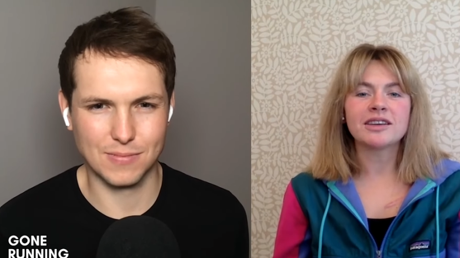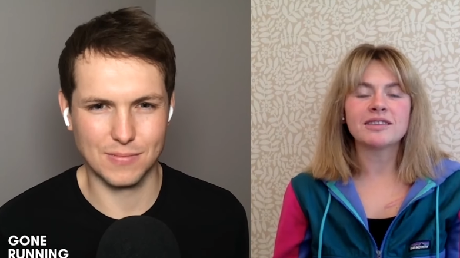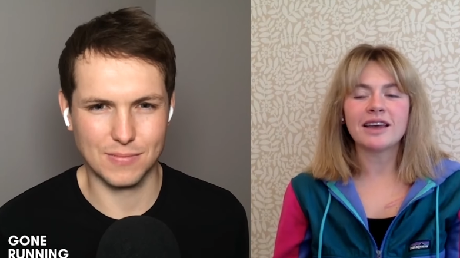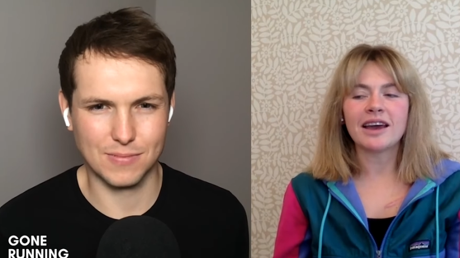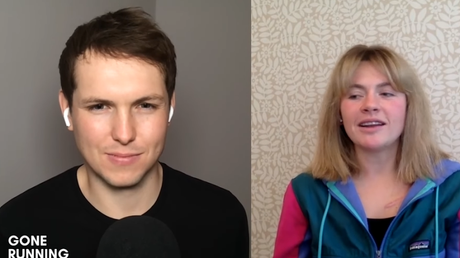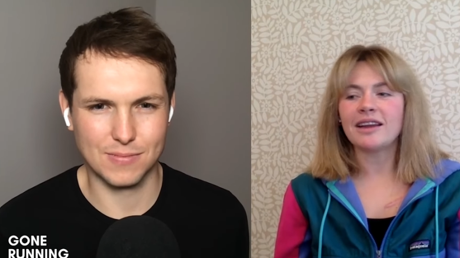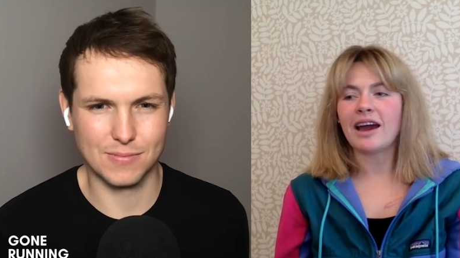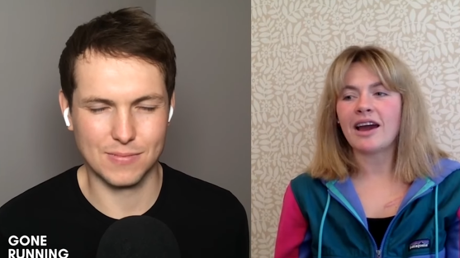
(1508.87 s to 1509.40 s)
Speaker 1: And
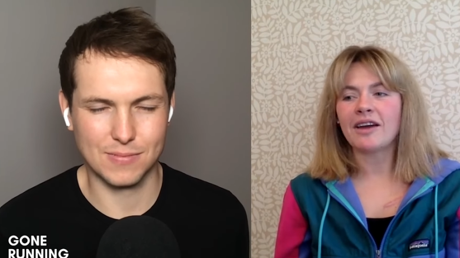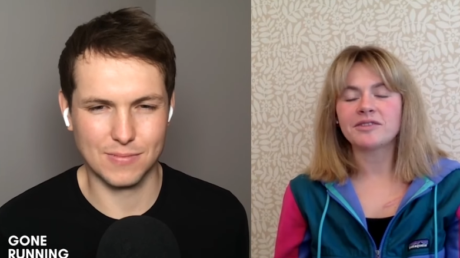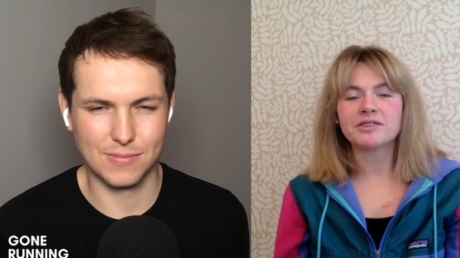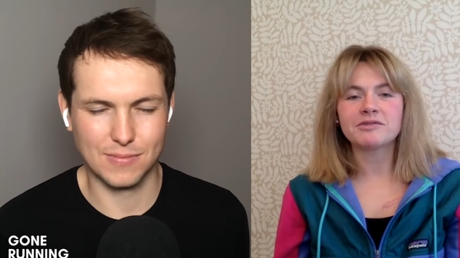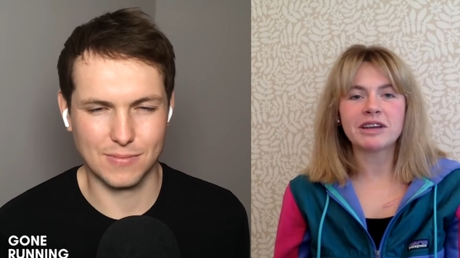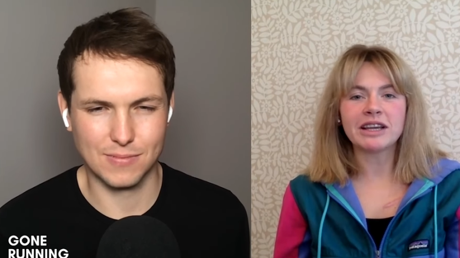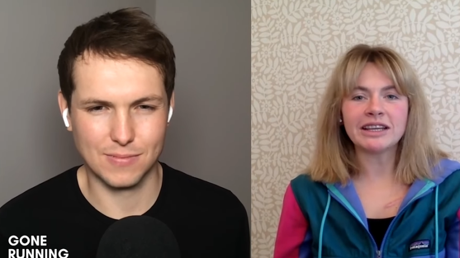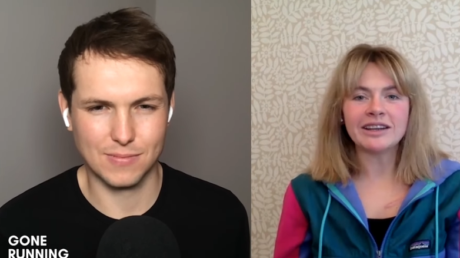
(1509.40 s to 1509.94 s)
then after
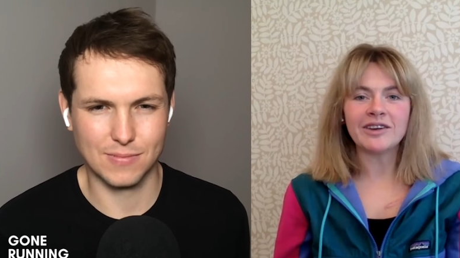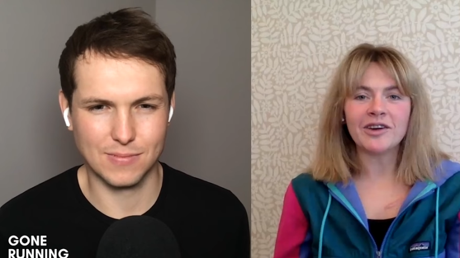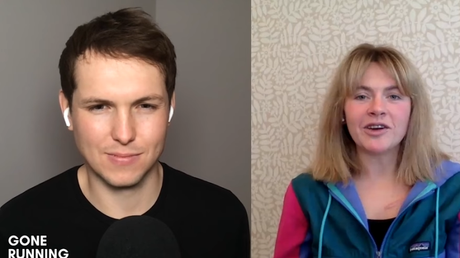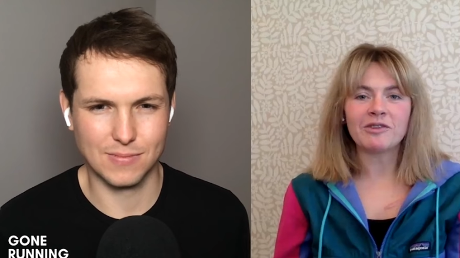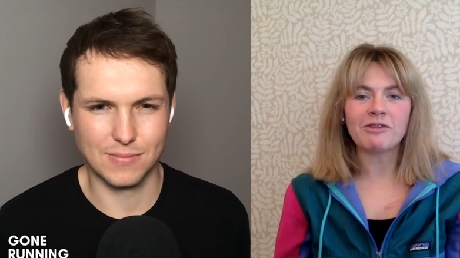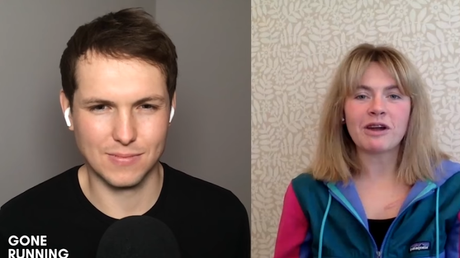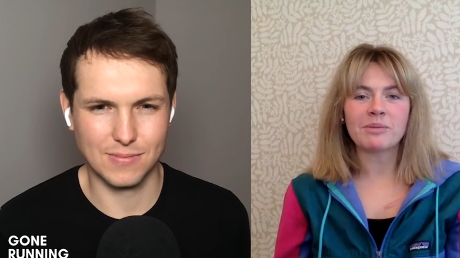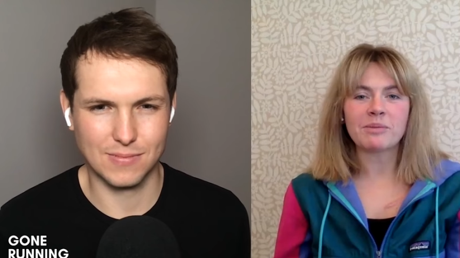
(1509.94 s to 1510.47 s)
ringing her,
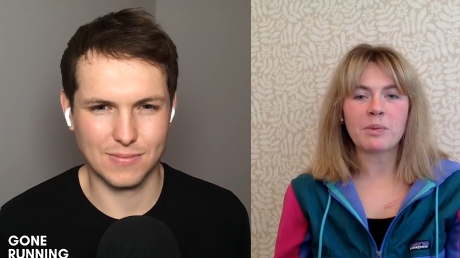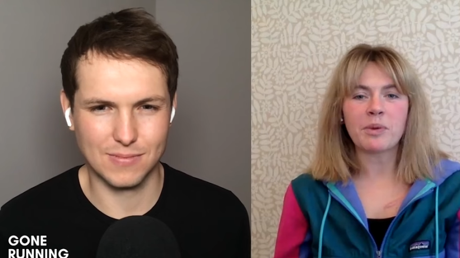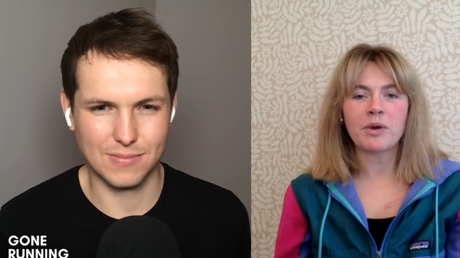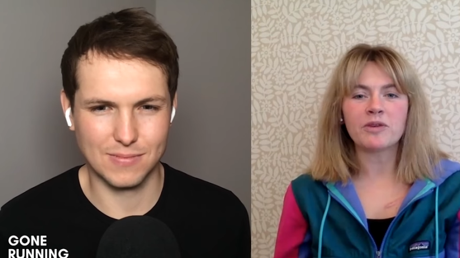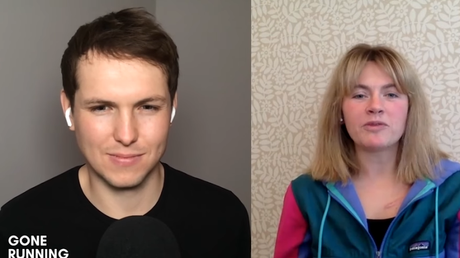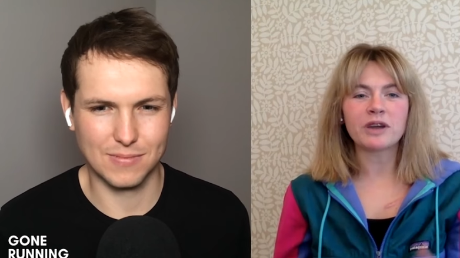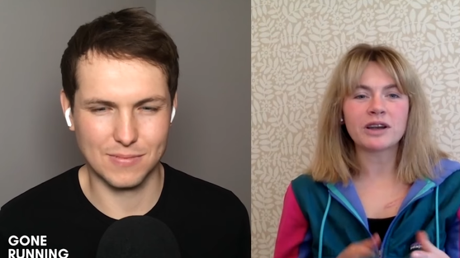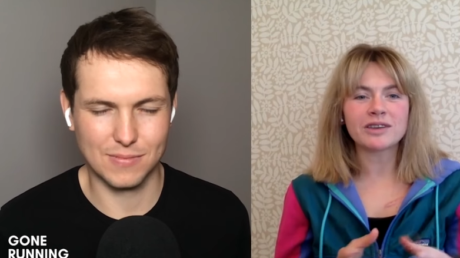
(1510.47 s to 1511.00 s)
I rang my
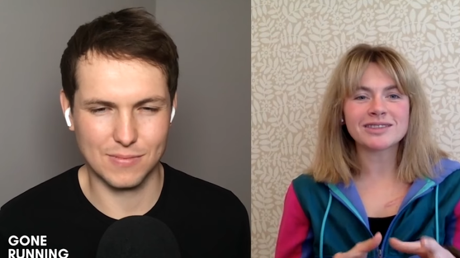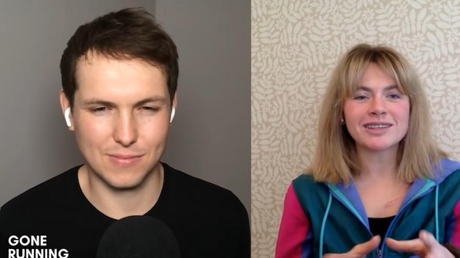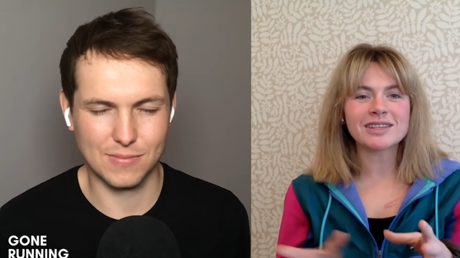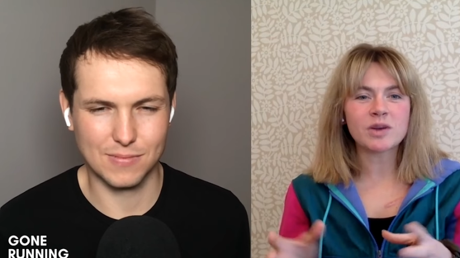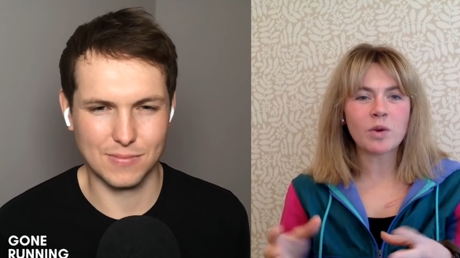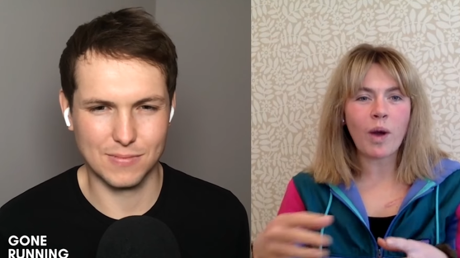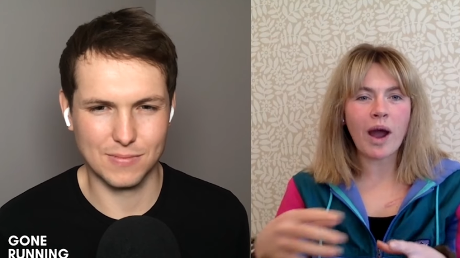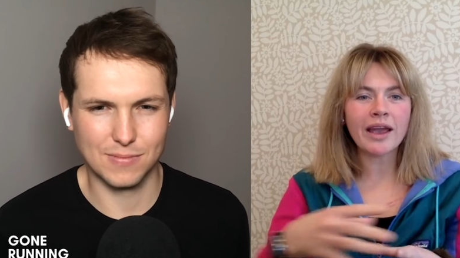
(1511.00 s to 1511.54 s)
boyfriend because
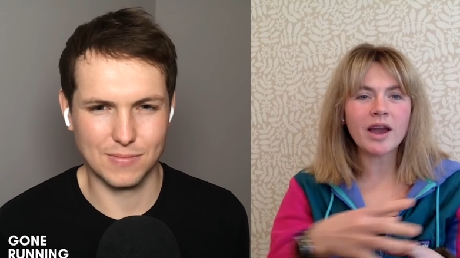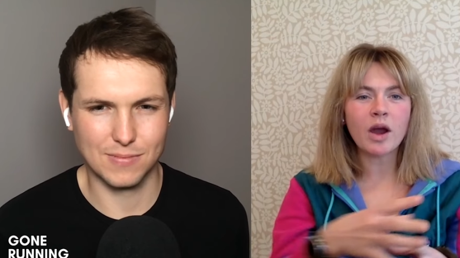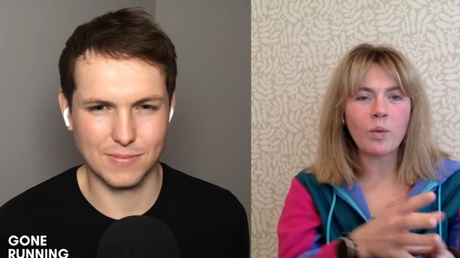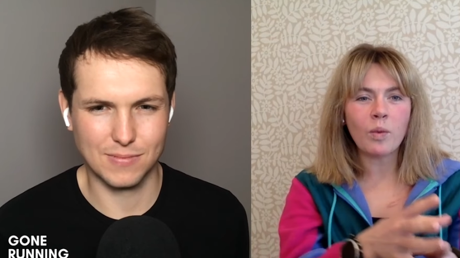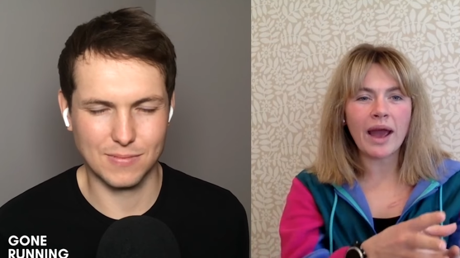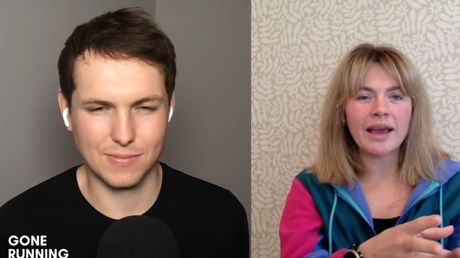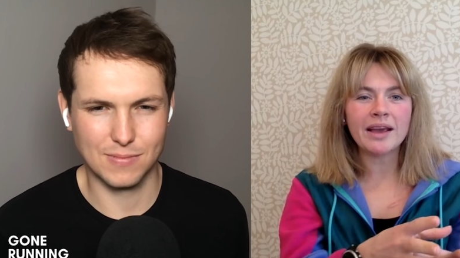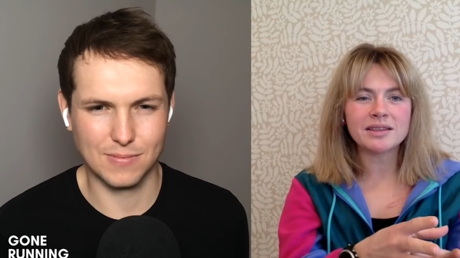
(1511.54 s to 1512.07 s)
there's quite a
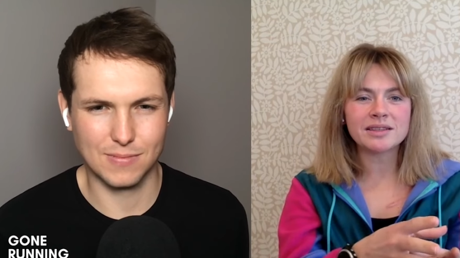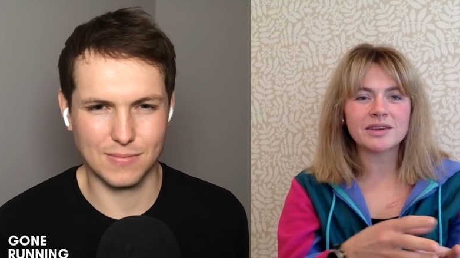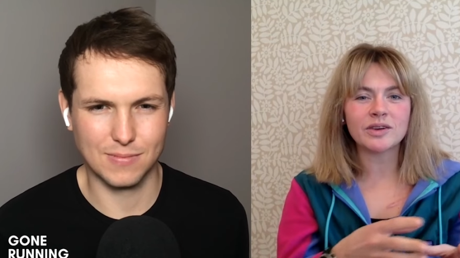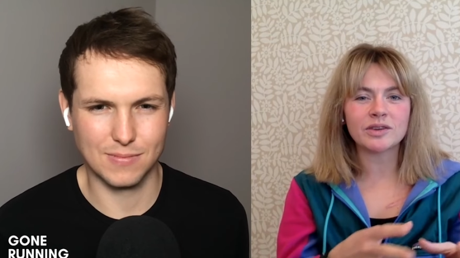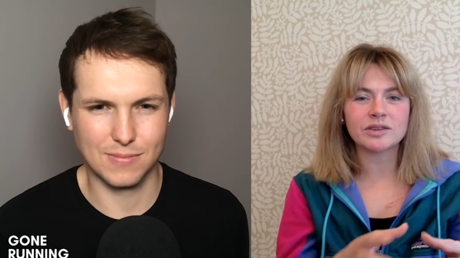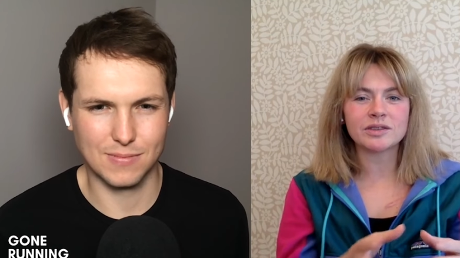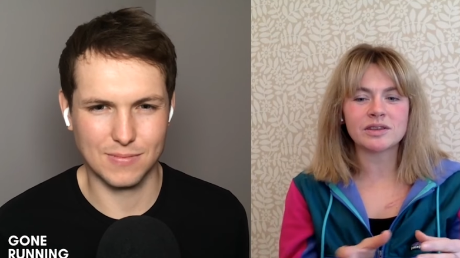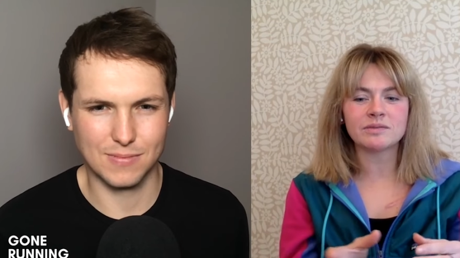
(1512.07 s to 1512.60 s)
way
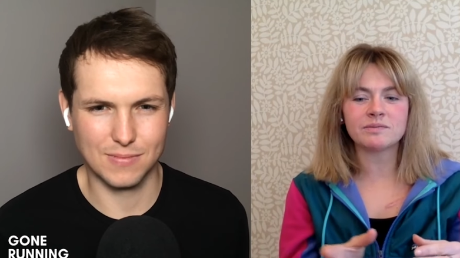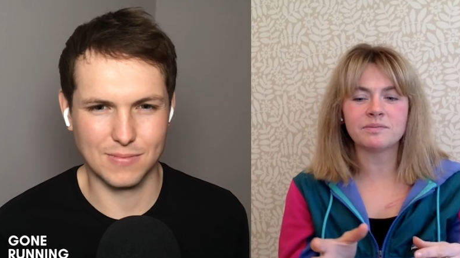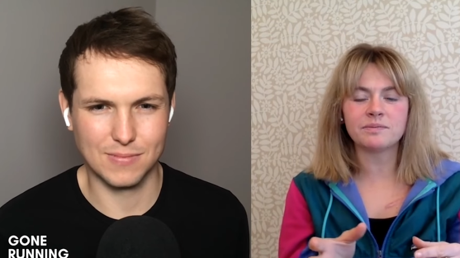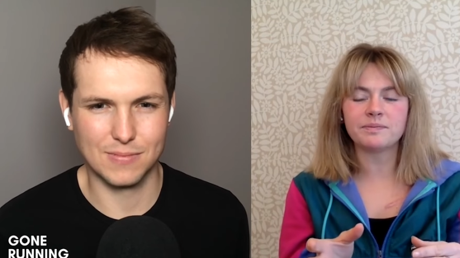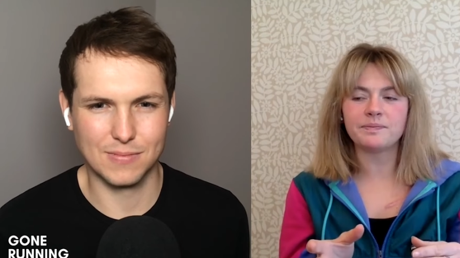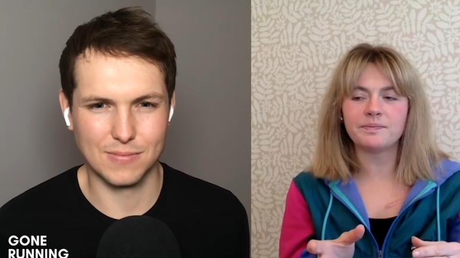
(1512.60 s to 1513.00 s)
to, to